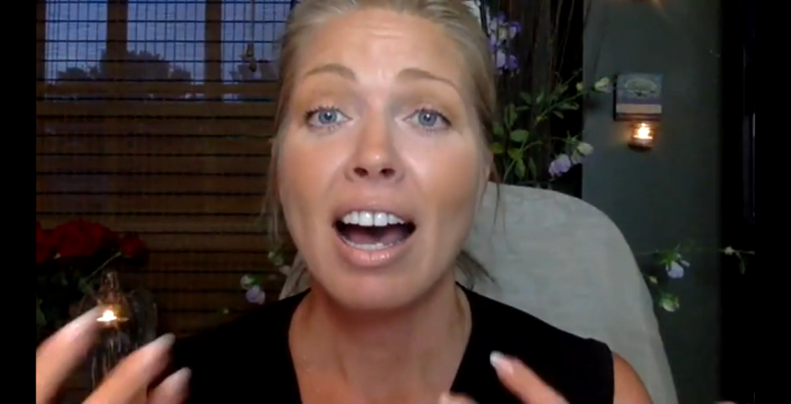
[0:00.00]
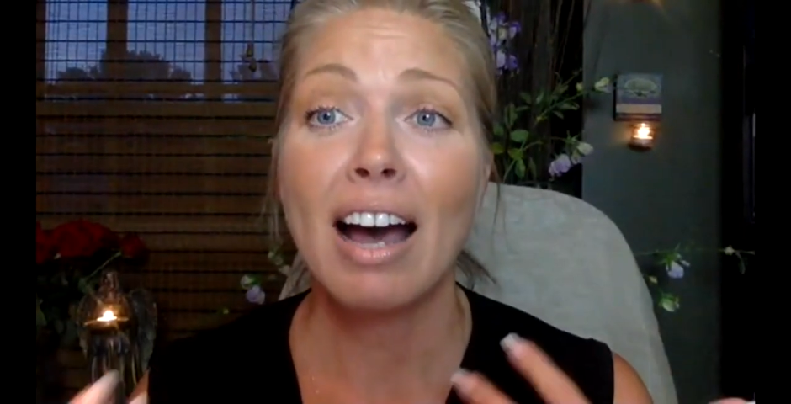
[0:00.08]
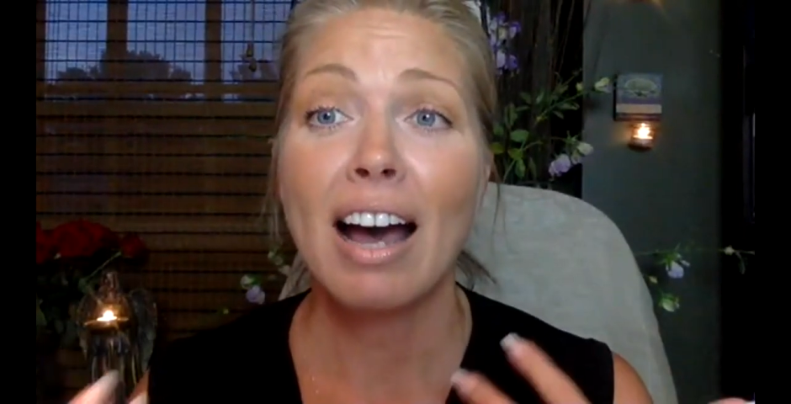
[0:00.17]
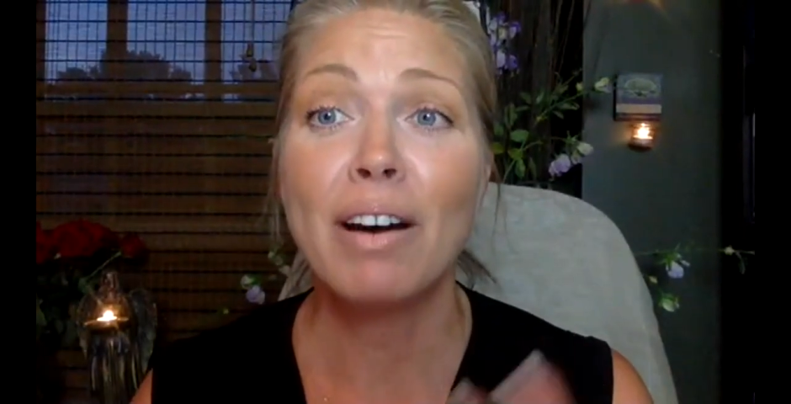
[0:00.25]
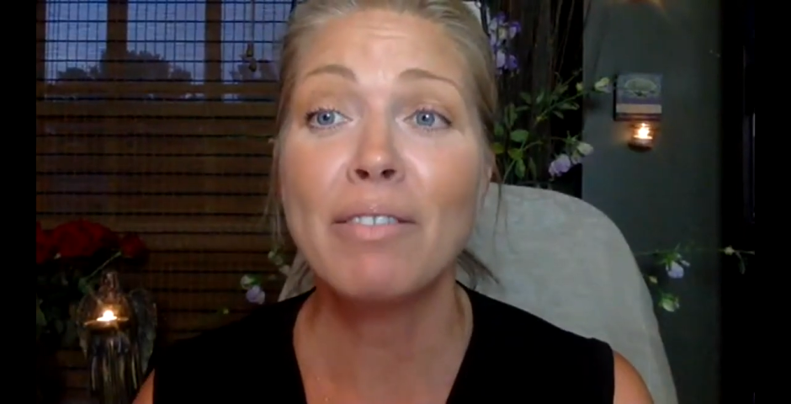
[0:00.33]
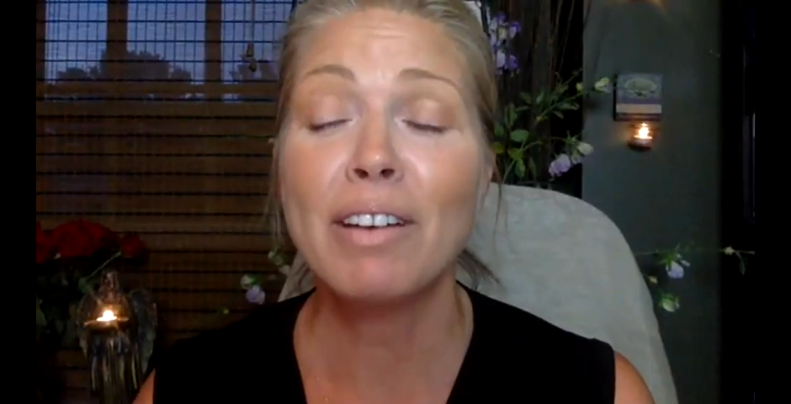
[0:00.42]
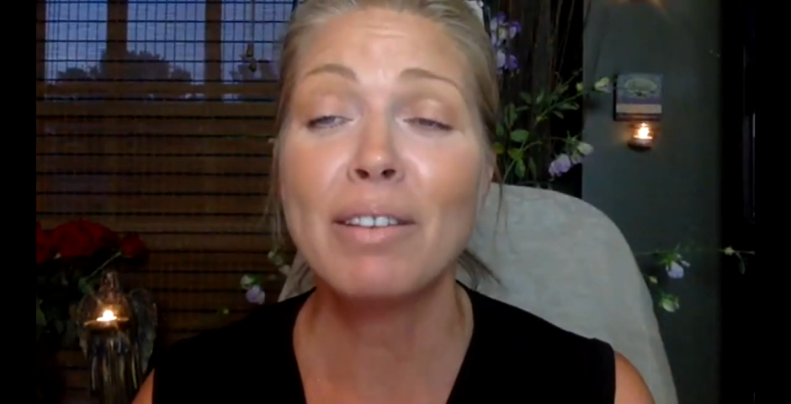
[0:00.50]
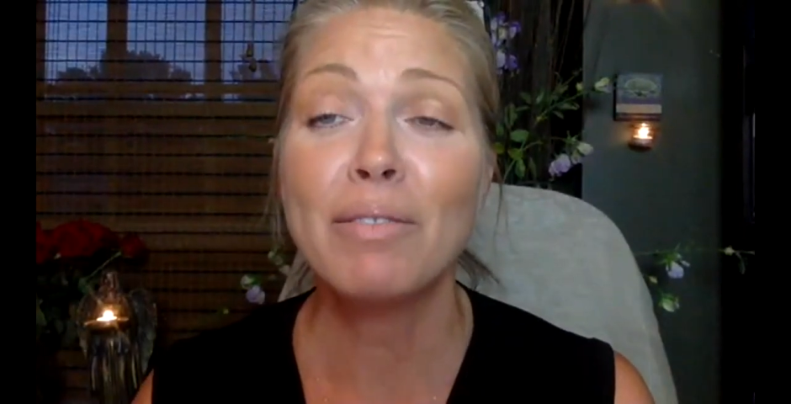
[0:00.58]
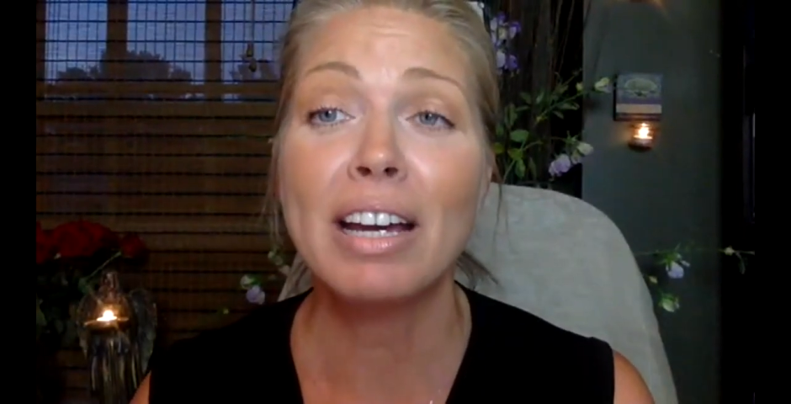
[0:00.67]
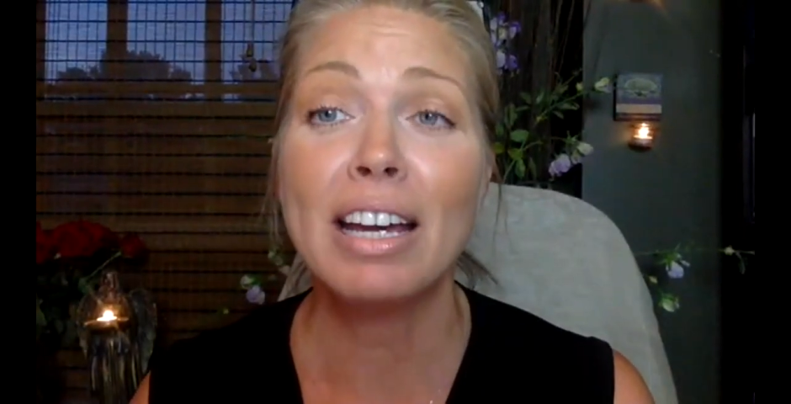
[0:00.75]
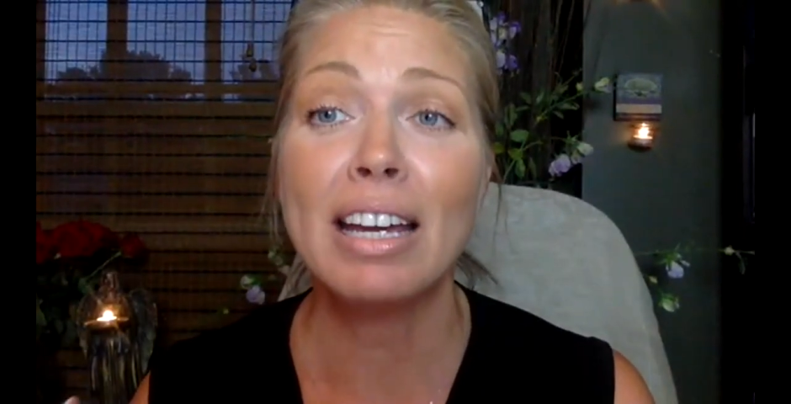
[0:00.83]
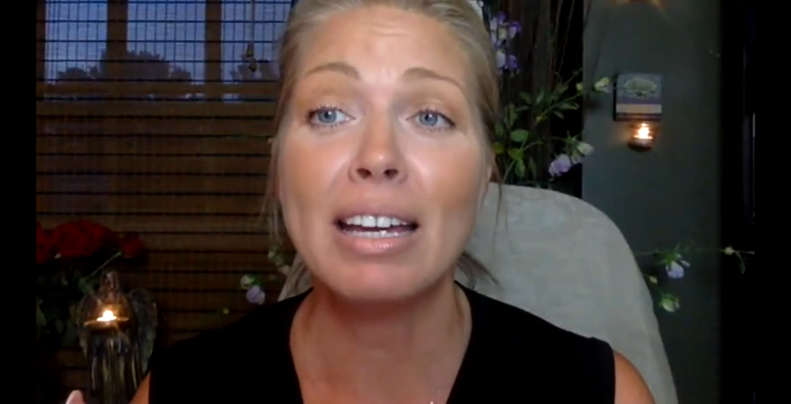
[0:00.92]
I want to run
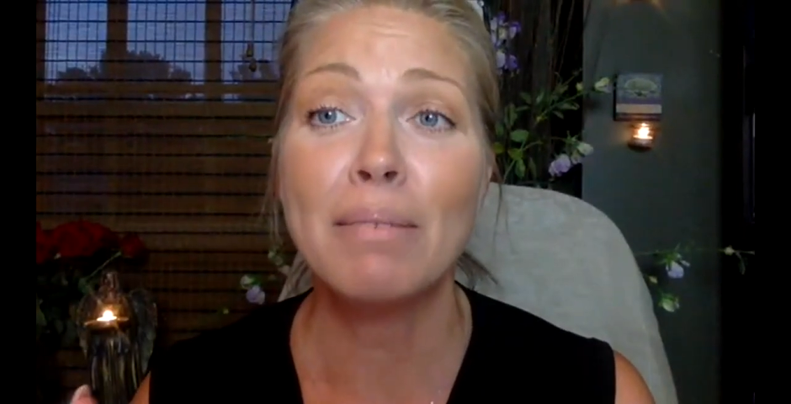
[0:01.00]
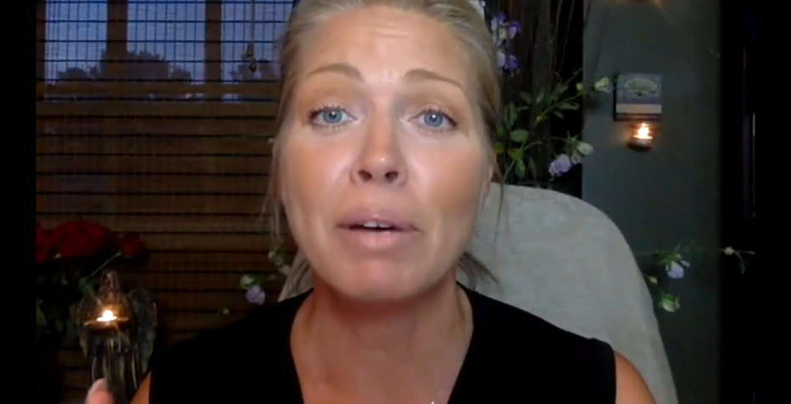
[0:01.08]
away,